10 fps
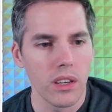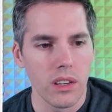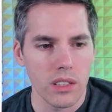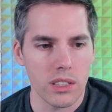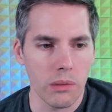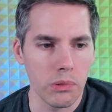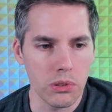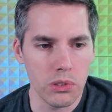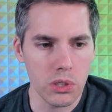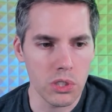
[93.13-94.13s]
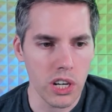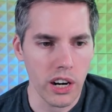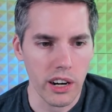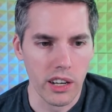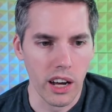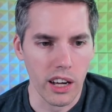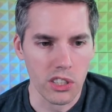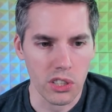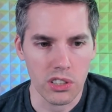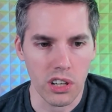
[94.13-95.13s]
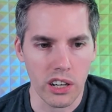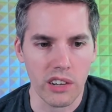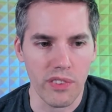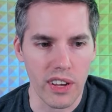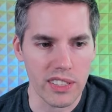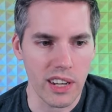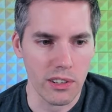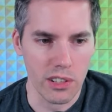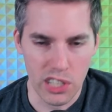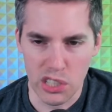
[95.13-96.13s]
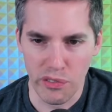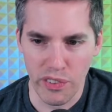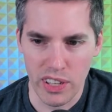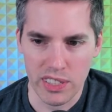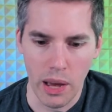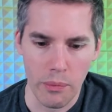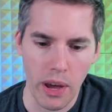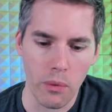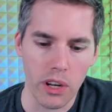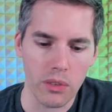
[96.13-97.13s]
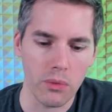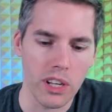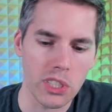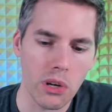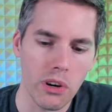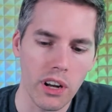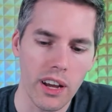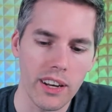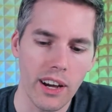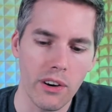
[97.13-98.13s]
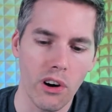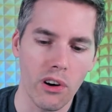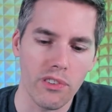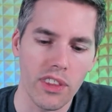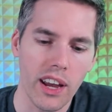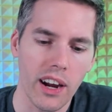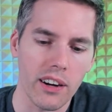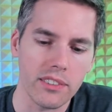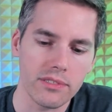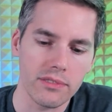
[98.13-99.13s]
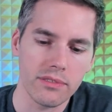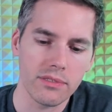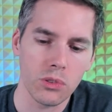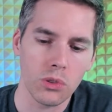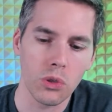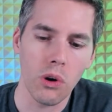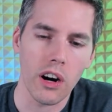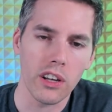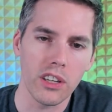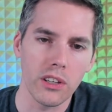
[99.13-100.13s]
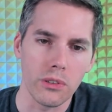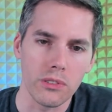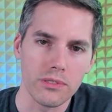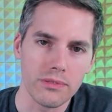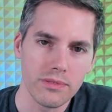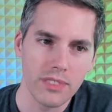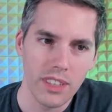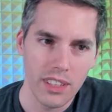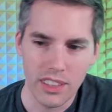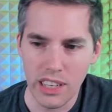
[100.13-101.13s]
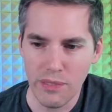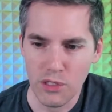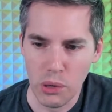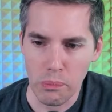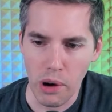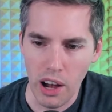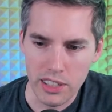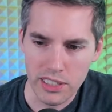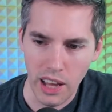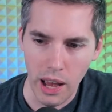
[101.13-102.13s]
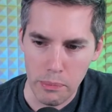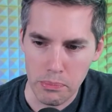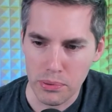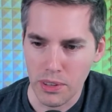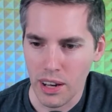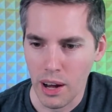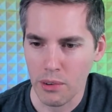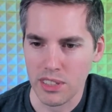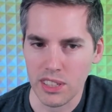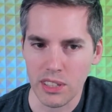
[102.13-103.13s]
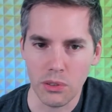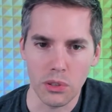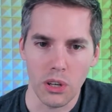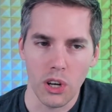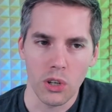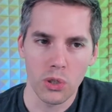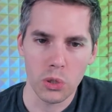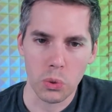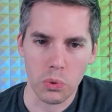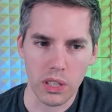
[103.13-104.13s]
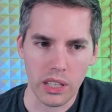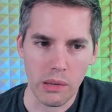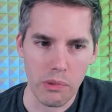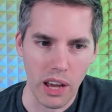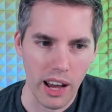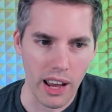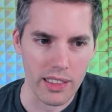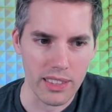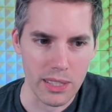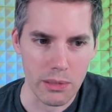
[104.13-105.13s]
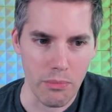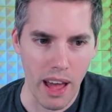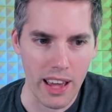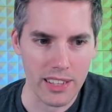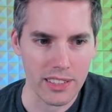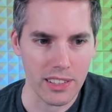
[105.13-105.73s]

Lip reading: It's a blue 2 generic. Turn target face down creature face up. Hey, what's going on over there? Who are you? Lift your box up. I want to see who's really behind this mask.